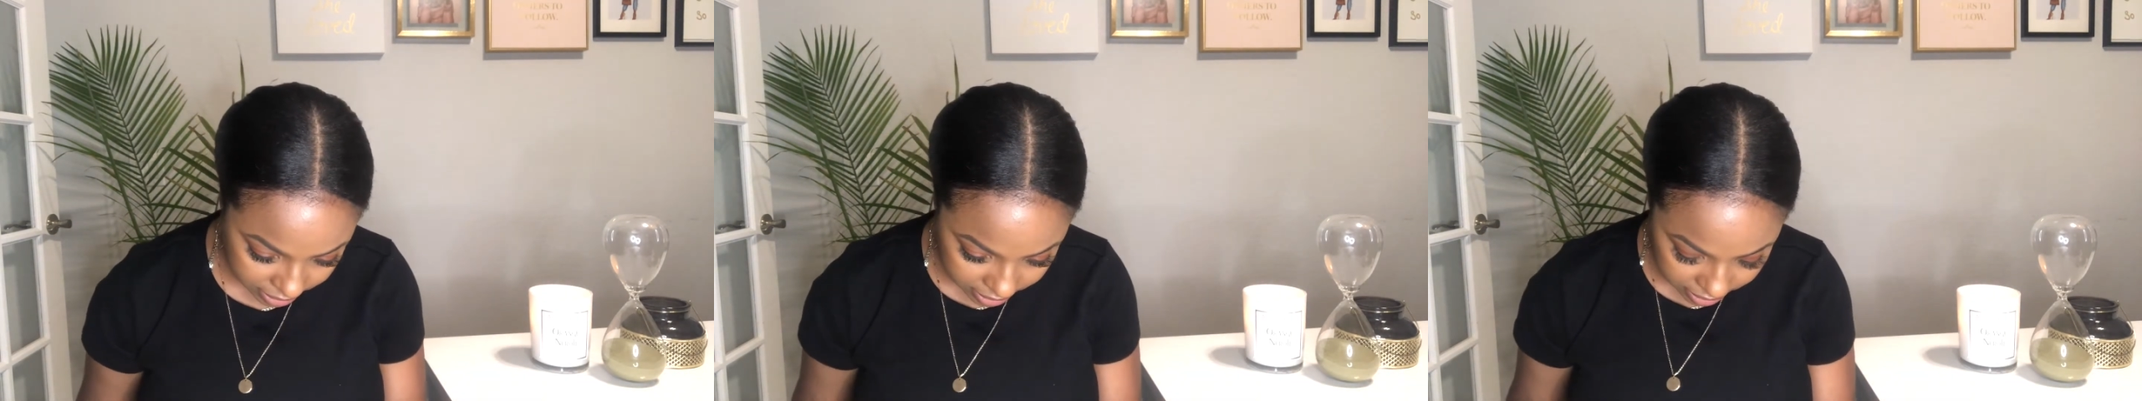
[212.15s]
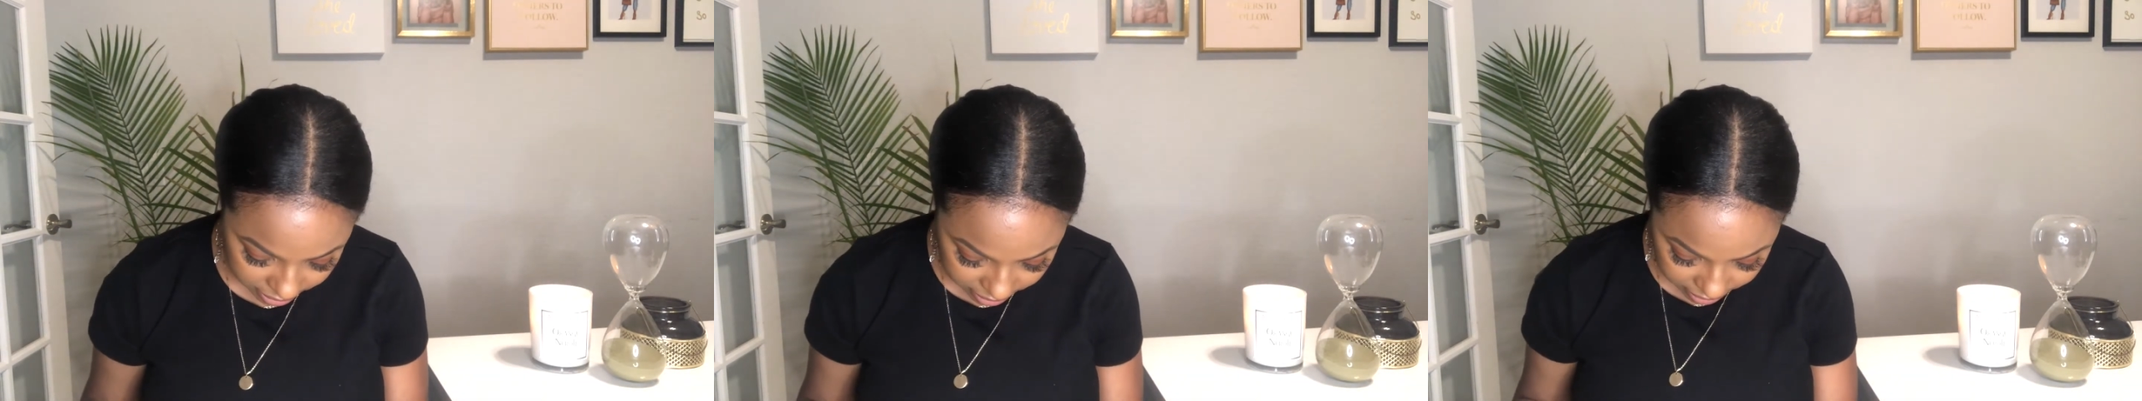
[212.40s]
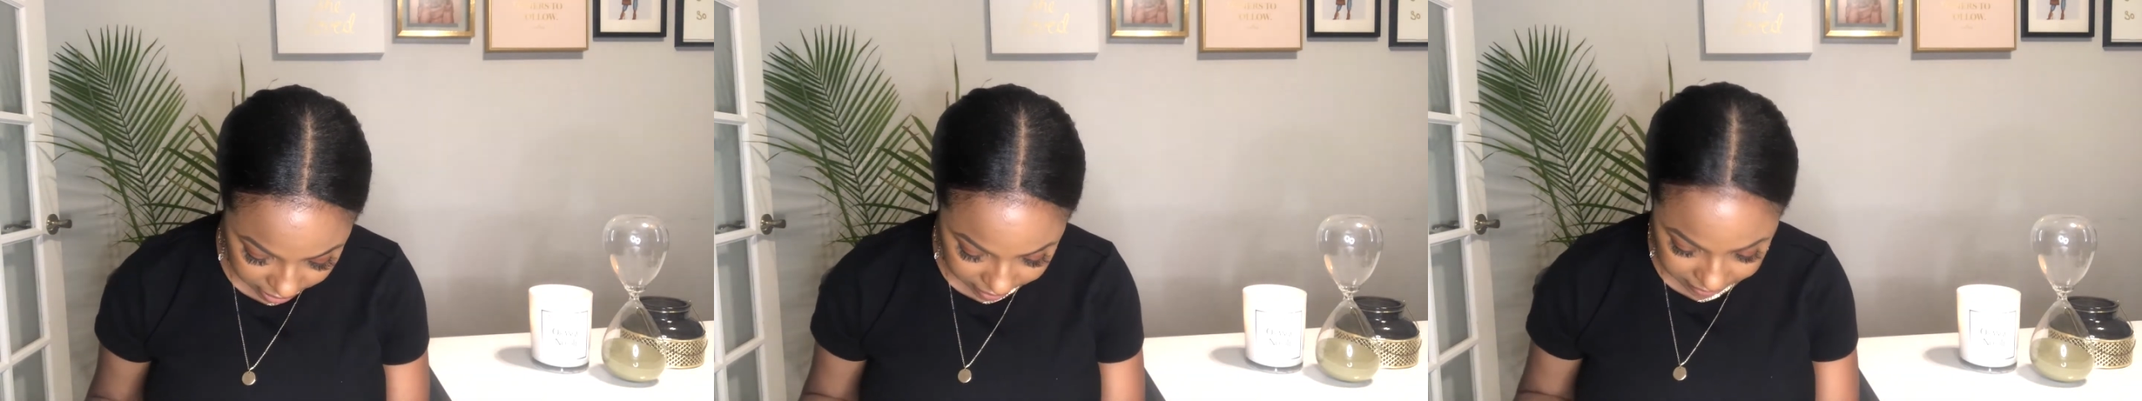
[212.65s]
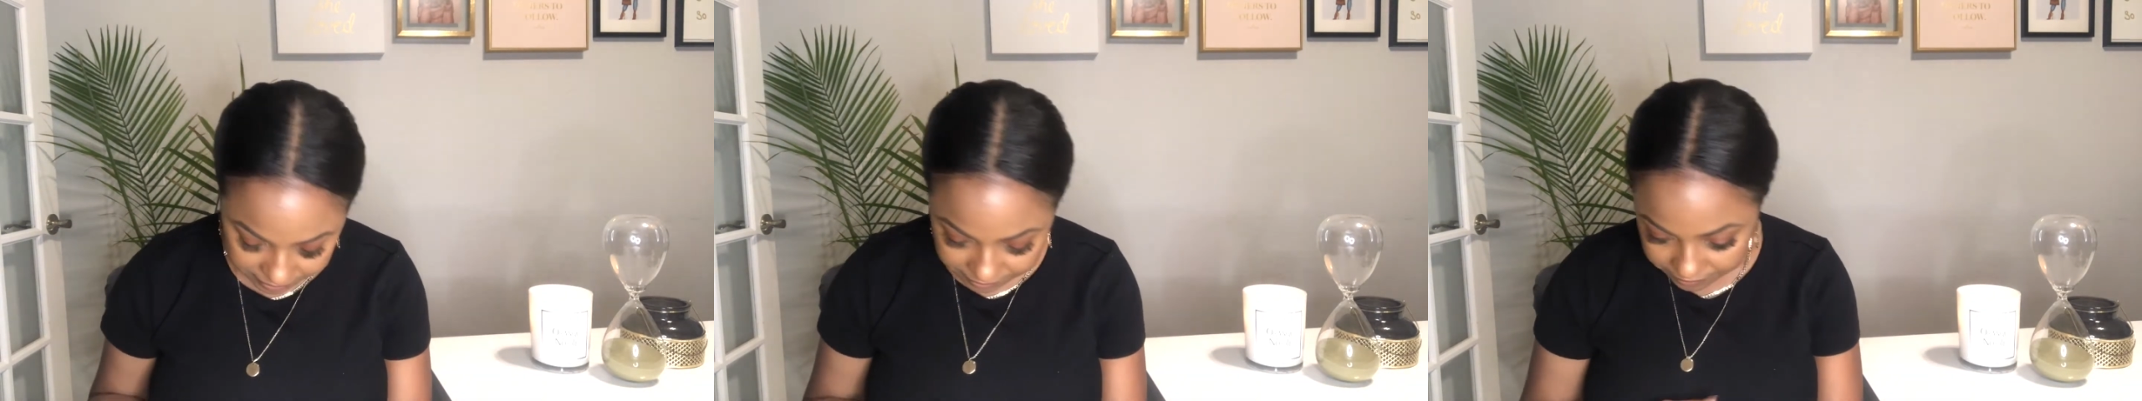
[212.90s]
and
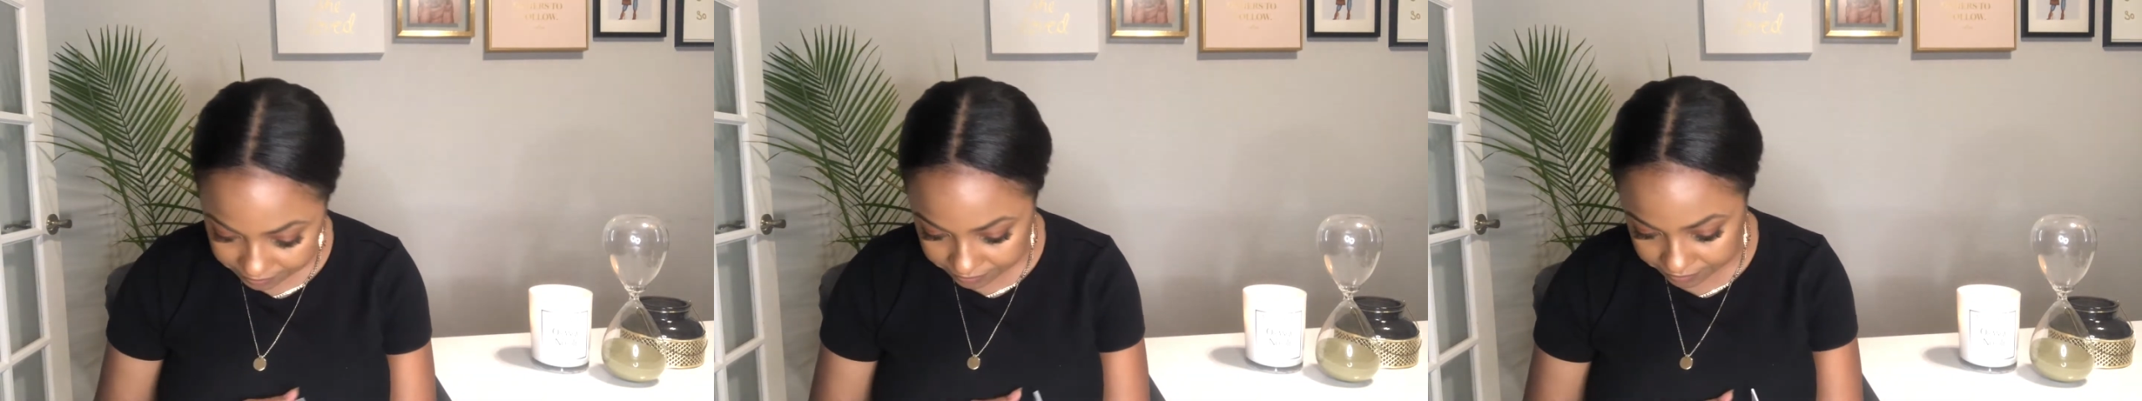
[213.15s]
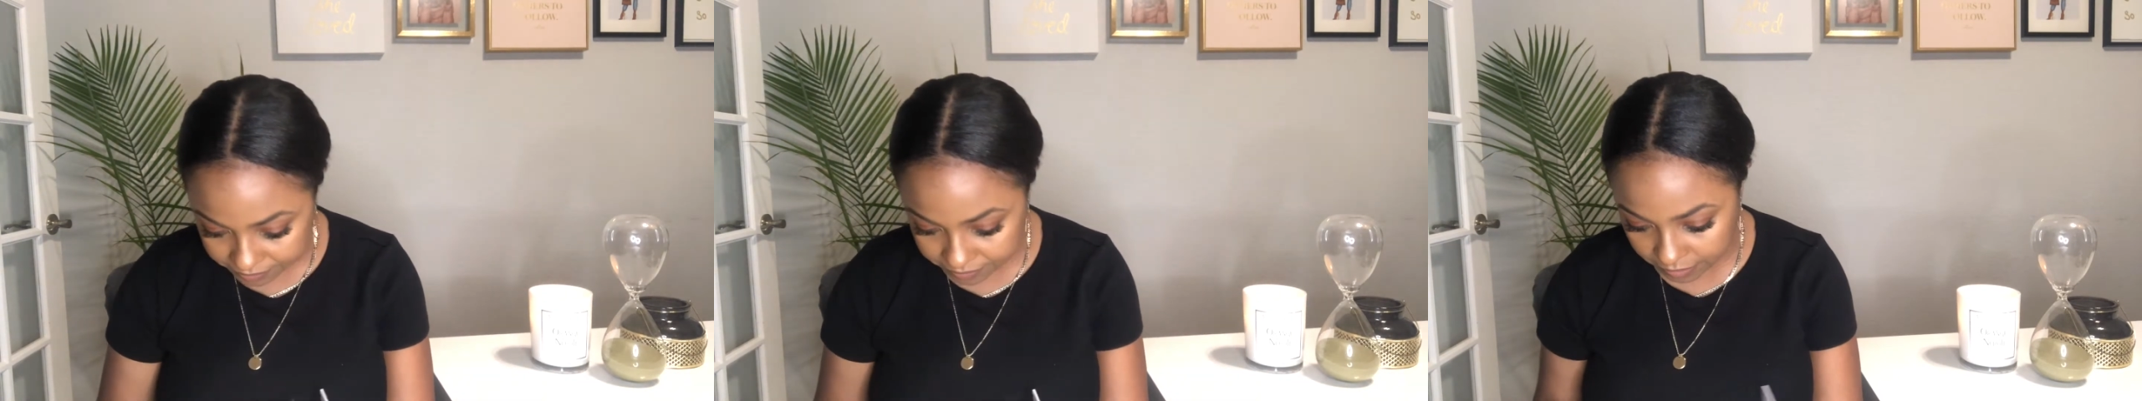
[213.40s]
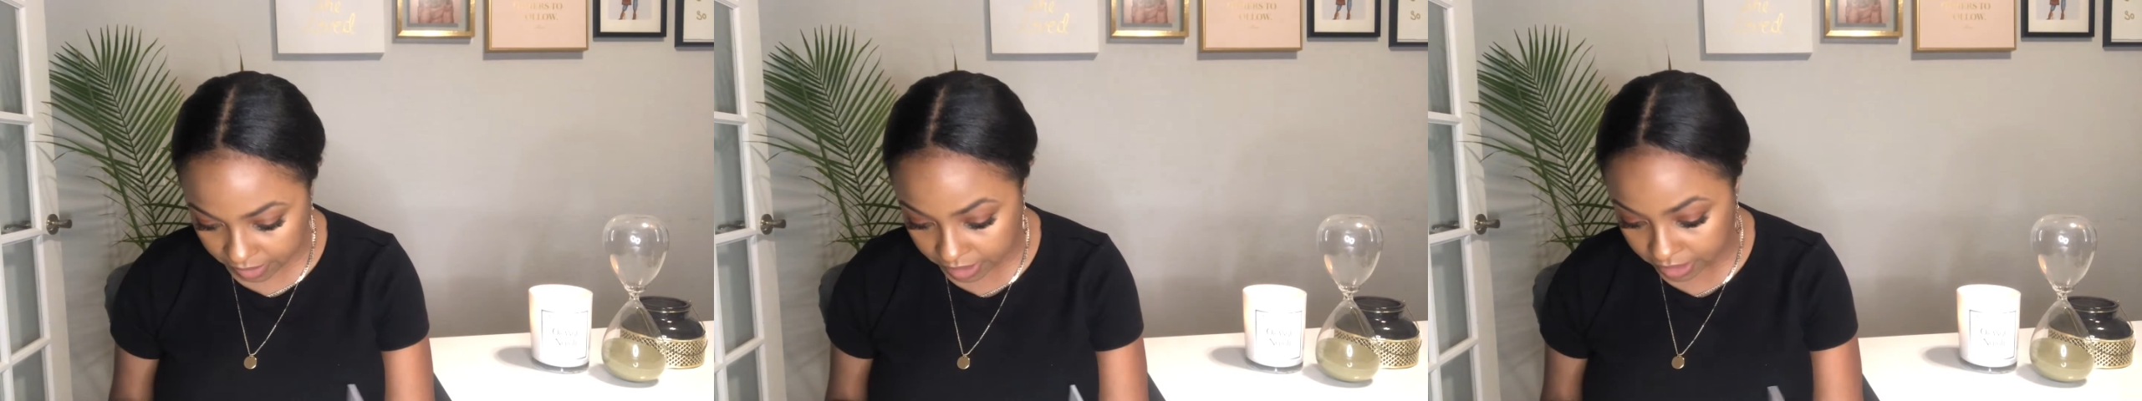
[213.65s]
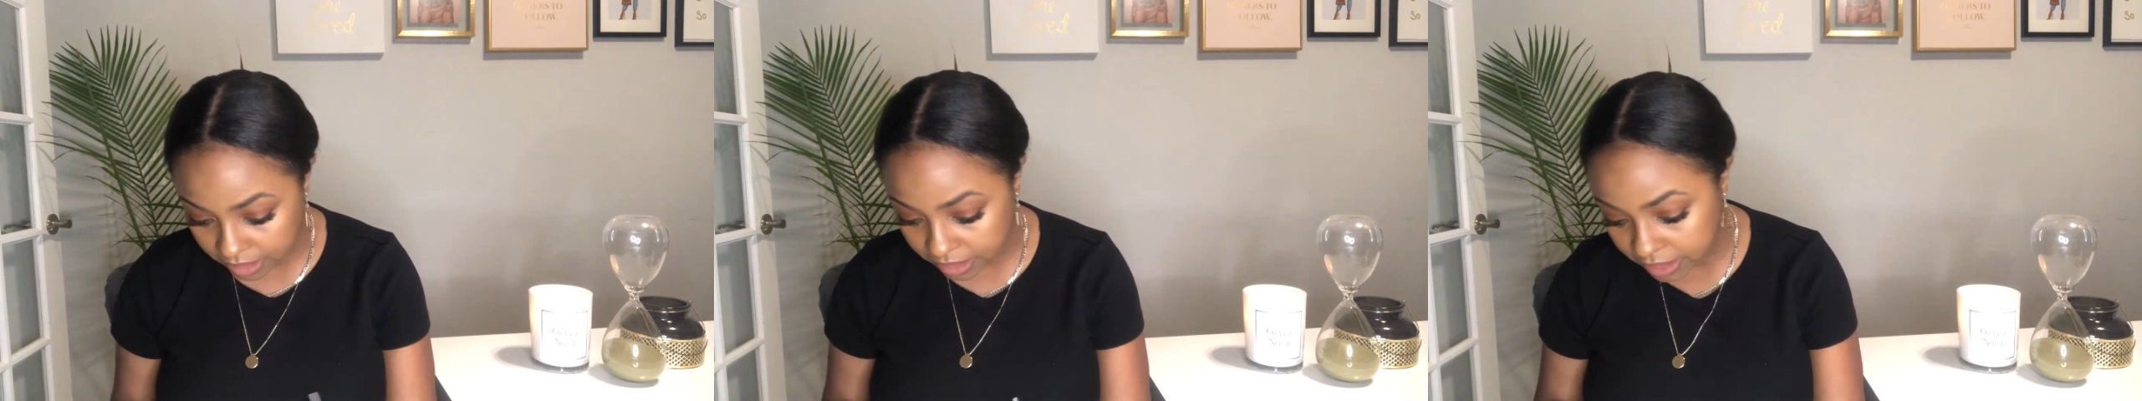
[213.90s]

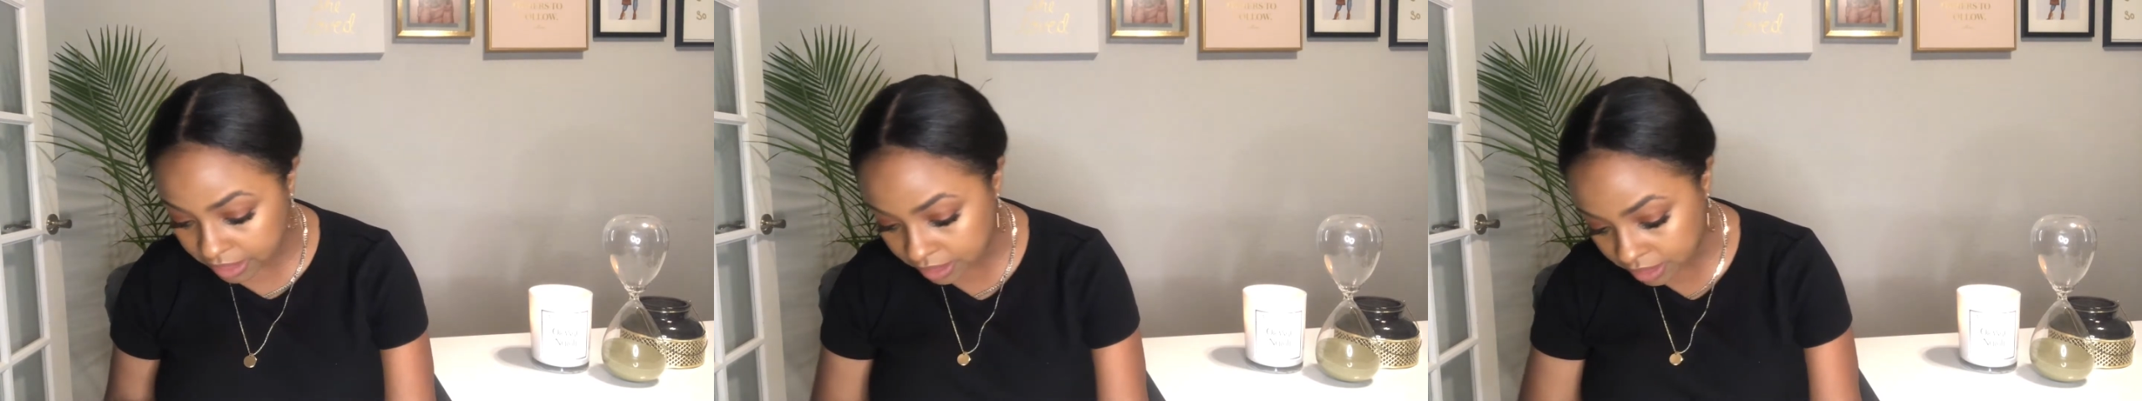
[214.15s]
again,